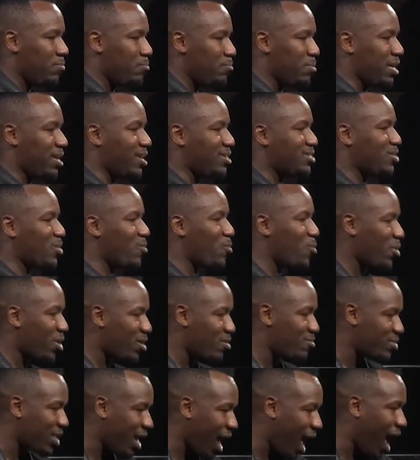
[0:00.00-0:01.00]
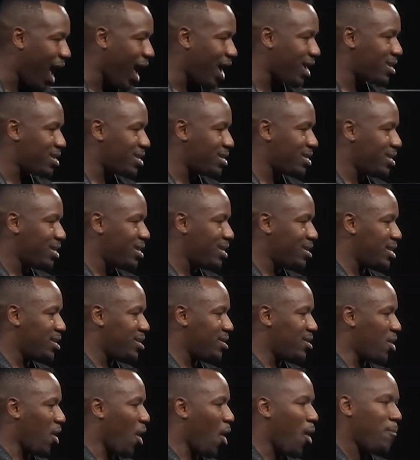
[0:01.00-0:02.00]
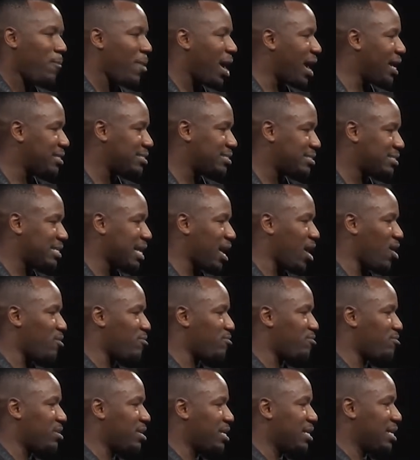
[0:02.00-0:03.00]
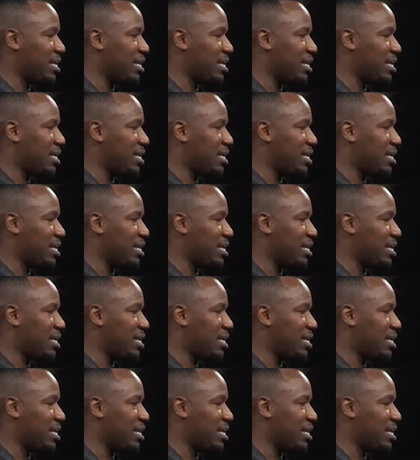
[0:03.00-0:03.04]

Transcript: Because the Word of God, all by itself,